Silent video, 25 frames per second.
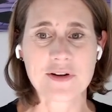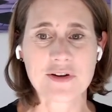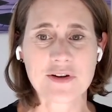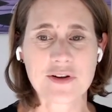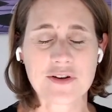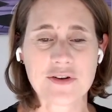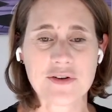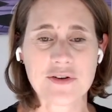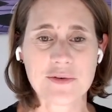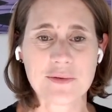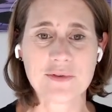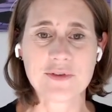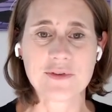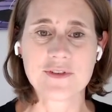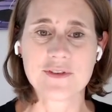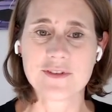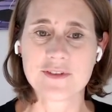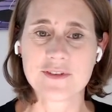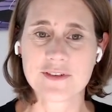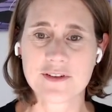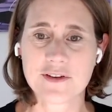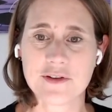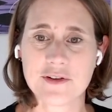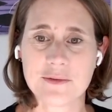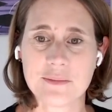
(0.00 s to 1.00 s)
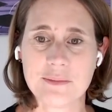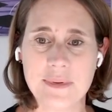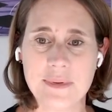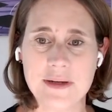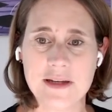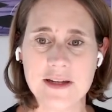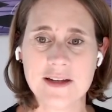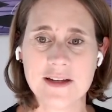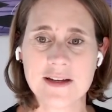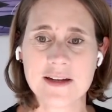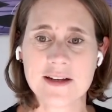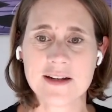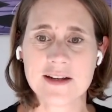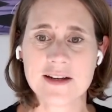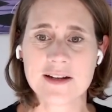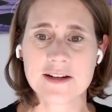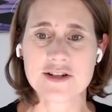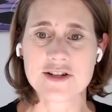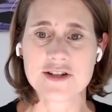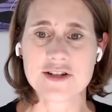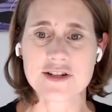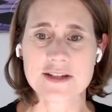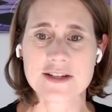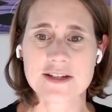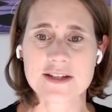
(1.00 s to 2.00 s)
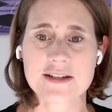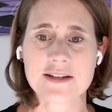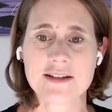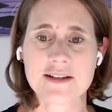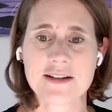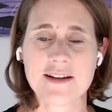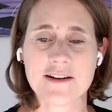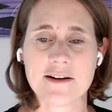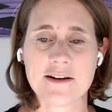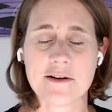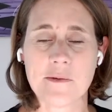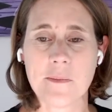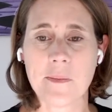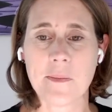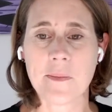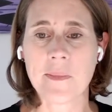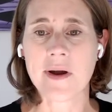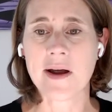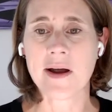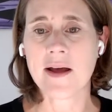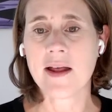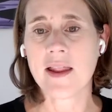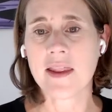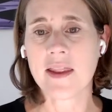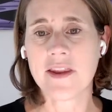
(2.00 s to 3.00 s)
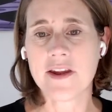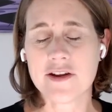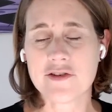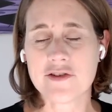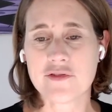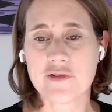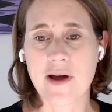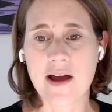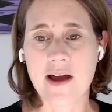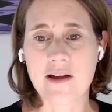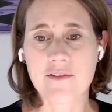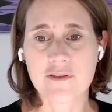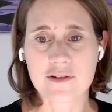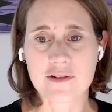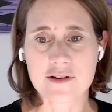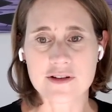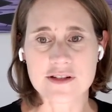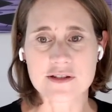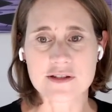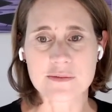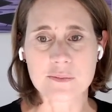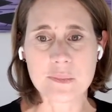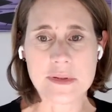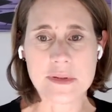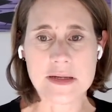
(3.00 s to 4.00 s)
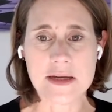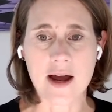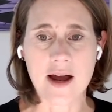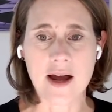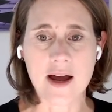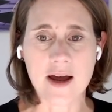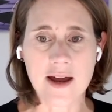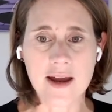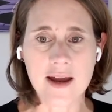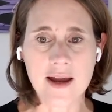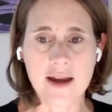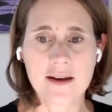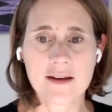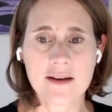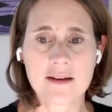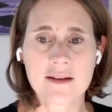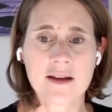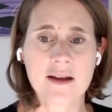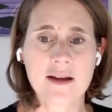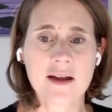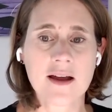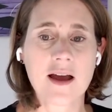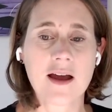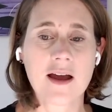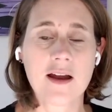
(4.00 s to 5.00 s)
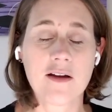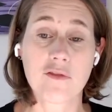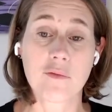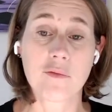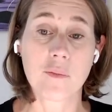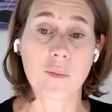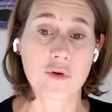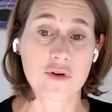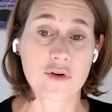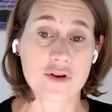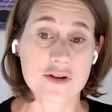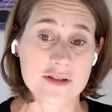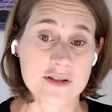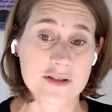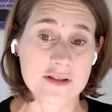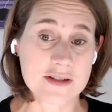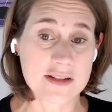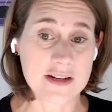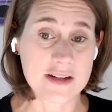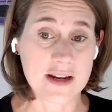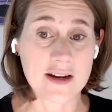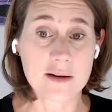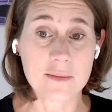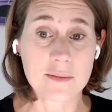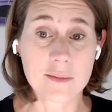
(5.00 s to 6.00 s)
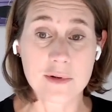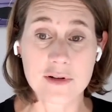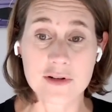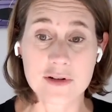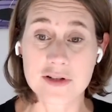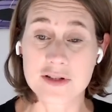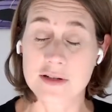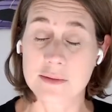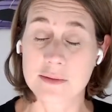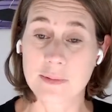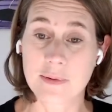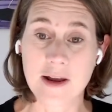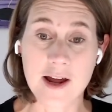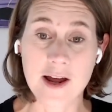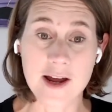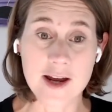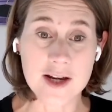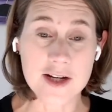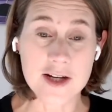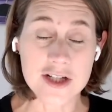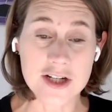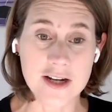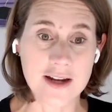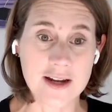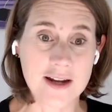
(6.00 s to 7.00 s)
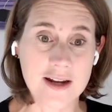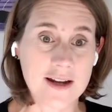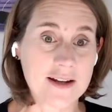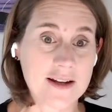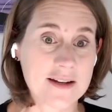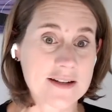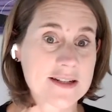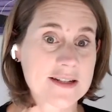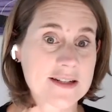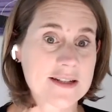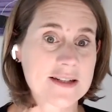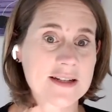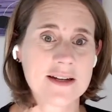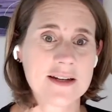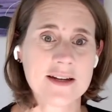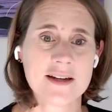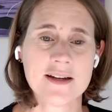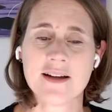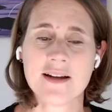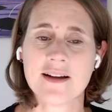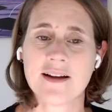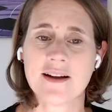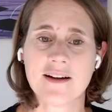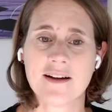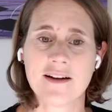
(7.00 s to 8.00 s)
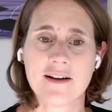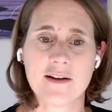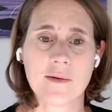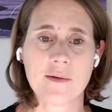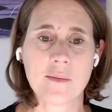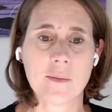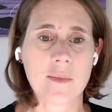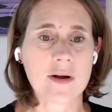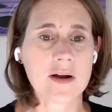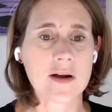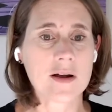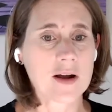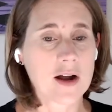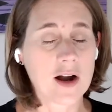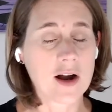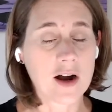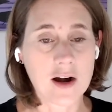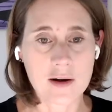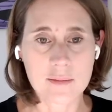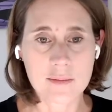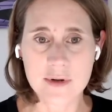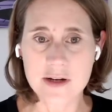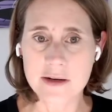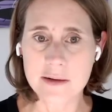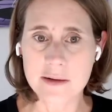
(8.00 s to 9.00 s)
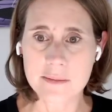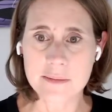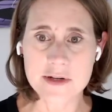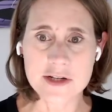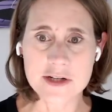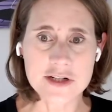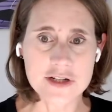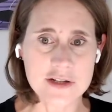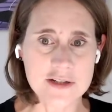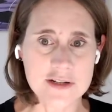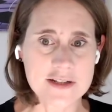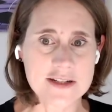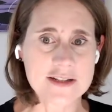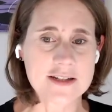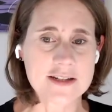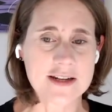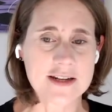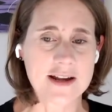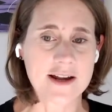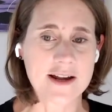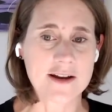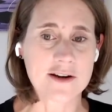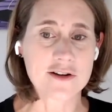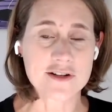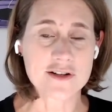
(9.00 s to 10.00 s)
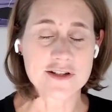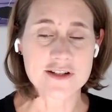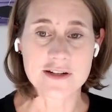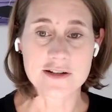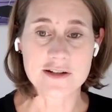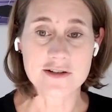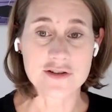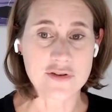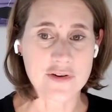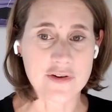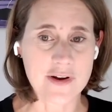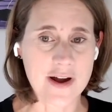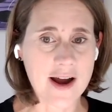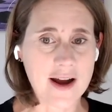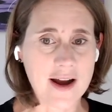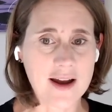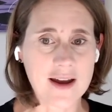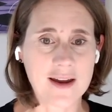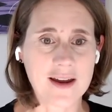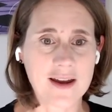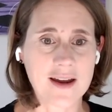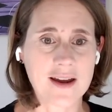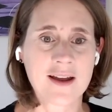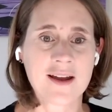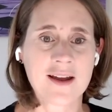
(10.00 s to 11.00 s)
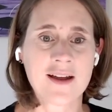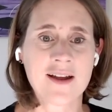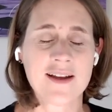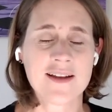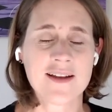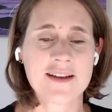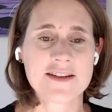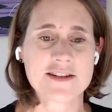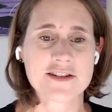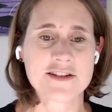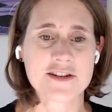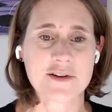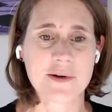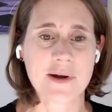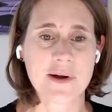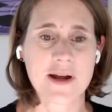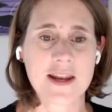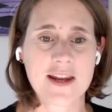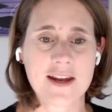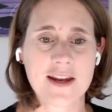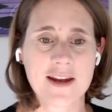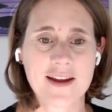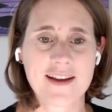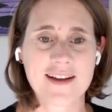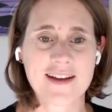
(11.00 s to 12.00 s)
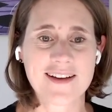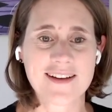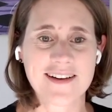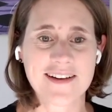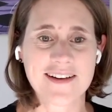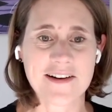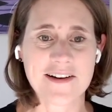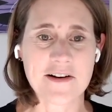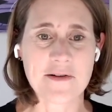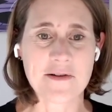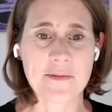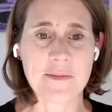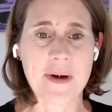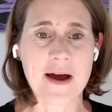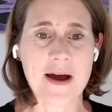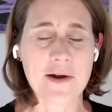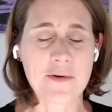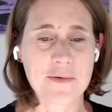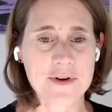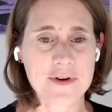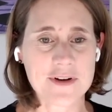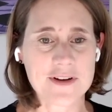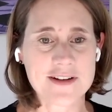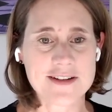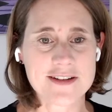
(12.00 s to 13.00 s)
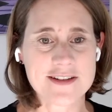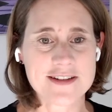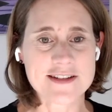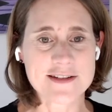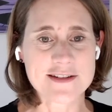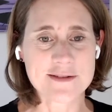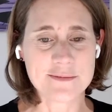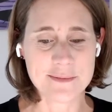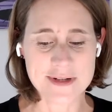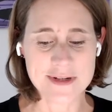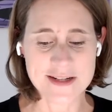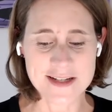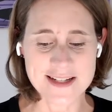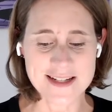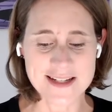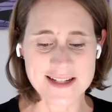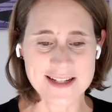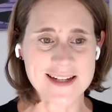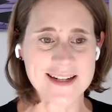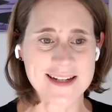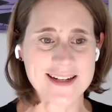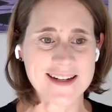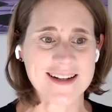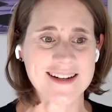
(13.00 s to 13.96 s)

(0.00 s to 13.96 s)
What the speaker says: could be just the drivers behind kind of more sustainable supply chains, carbon emission standards and tracking. So I think I wouldn't dismiss